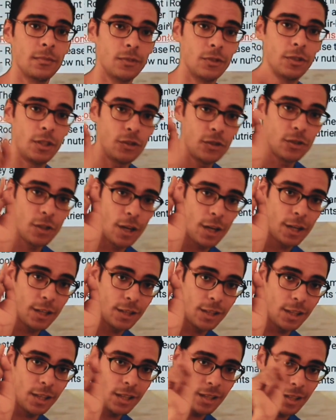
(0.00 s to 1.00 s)
The
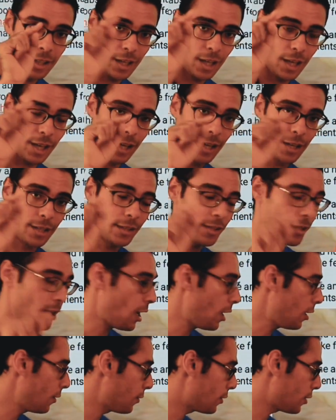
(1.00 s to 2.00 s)
tiny hairs
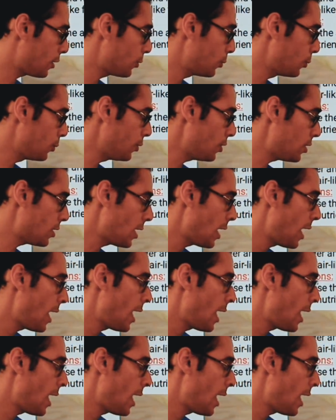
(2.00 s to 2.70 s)
of the roots,